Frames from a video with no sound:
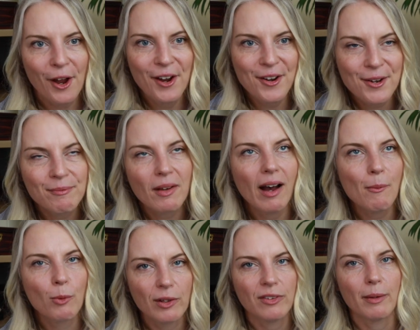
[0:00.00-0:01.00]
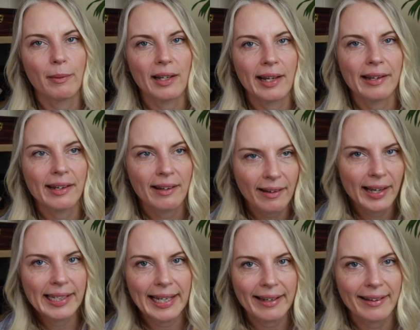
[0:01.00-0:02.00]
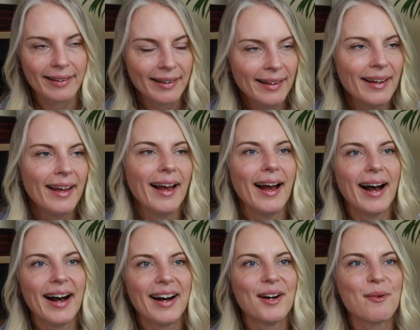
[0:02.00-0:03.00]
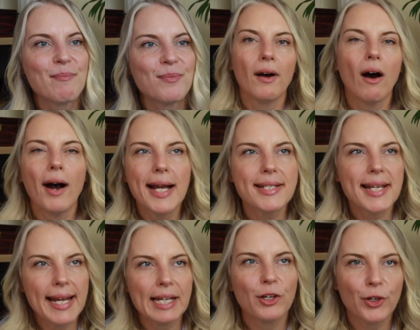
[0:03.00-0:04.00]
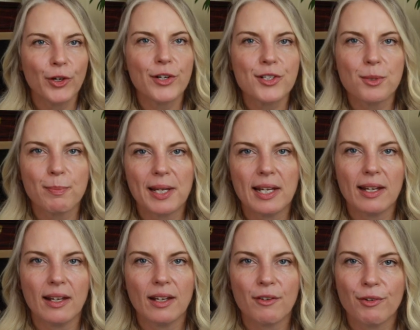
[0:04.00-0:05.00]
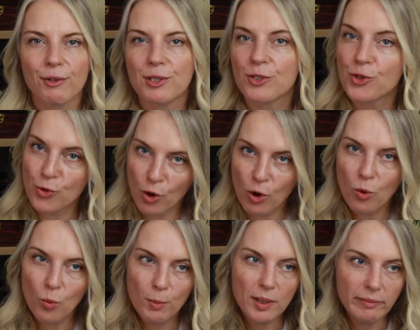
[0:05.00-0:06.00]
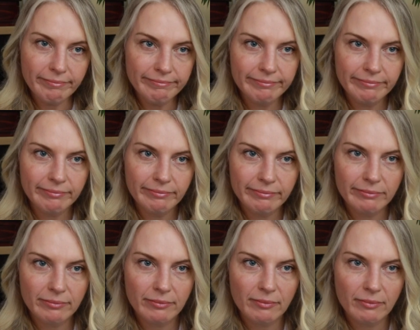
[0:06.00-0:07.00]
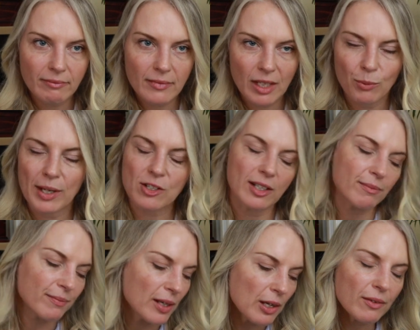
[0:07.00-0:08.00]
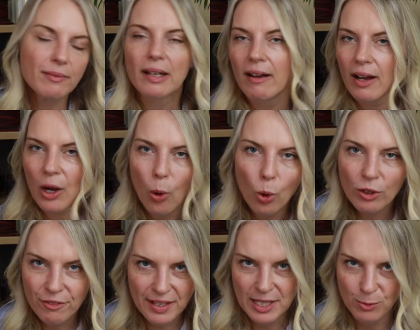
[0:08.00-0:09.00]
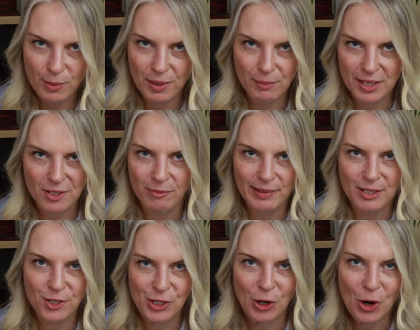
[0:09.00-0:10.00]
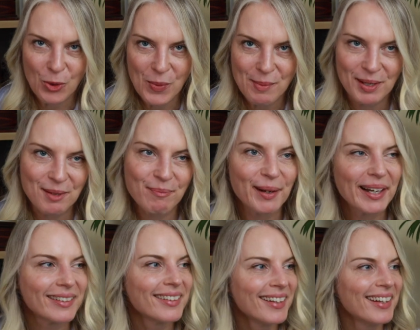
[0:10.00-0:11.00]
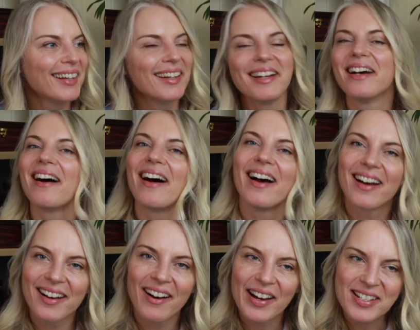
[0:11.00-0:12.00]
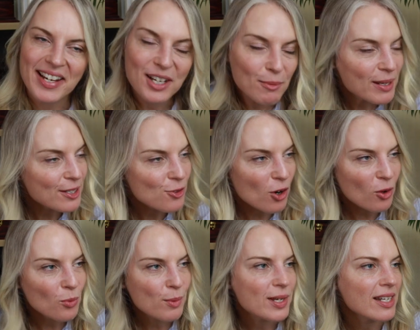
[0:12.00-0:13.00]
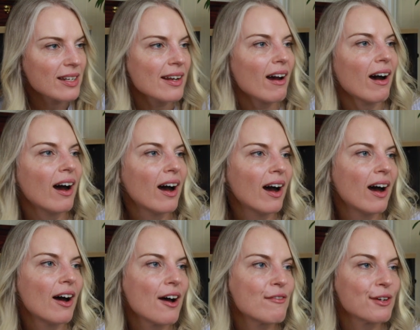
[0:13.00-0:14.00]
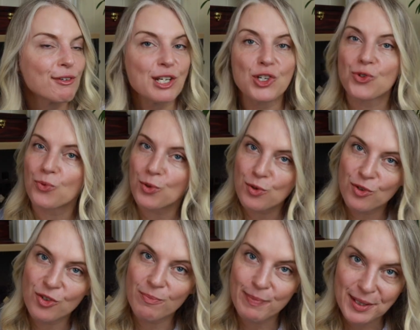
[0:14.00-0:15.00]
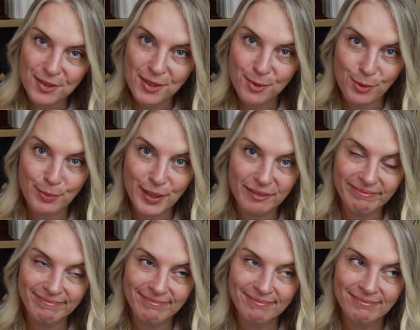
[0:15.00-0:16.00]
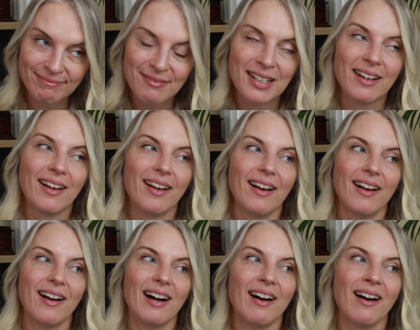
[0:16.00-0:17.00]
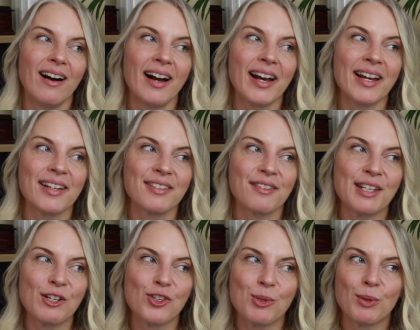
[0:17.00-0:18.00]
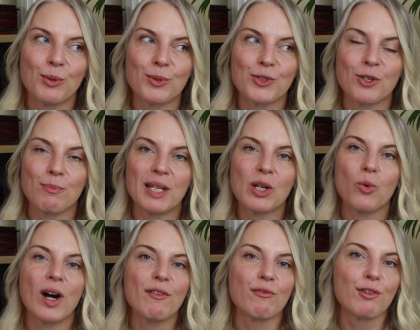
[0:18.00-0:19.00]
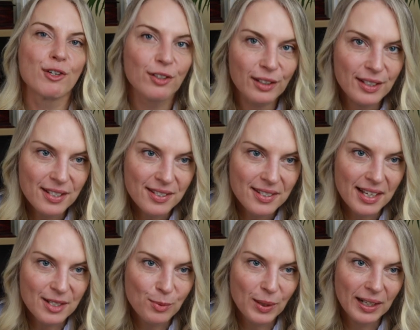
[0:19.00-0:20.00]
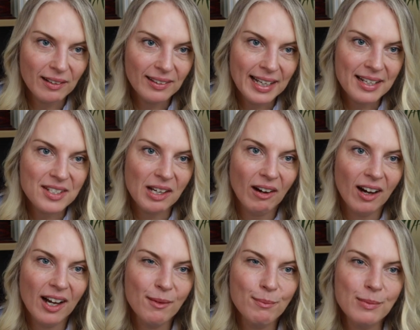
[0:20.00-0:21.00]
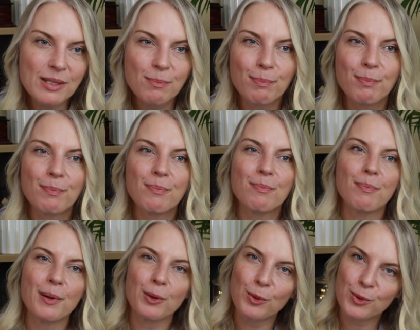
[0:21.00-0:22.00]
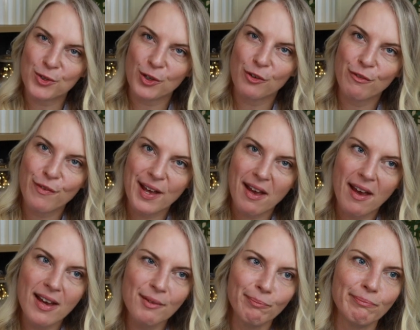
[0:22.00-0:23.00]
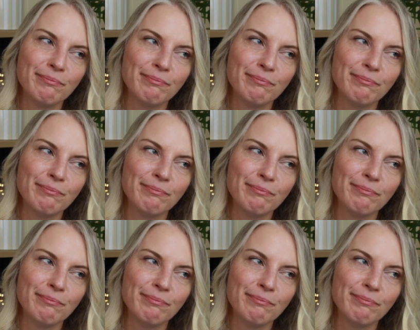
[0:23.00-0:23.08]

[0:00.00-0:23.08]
So I'm with you, Melania, I get it. Uh, I take her to be a very strong woman. I'm actually, all of these women must have been strong women, but I take her to be a strong woman, uh, a very shrewd businesswoman. I think she would also be quite ruthless as well at times, but also fair.